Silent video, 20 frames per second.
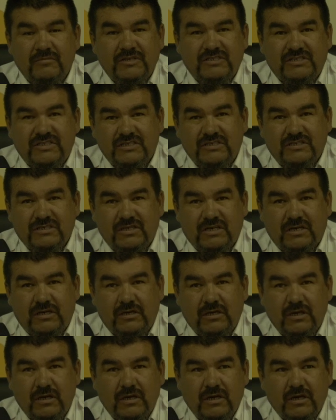
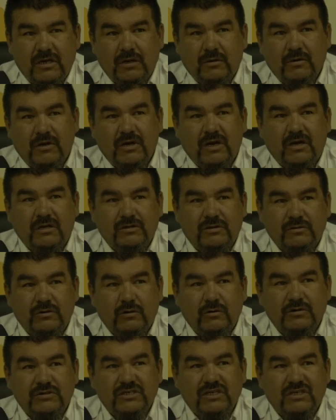Mistissini, went out to
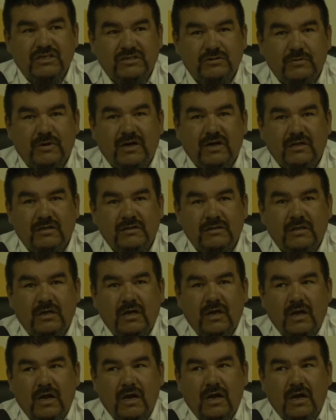OJ as well.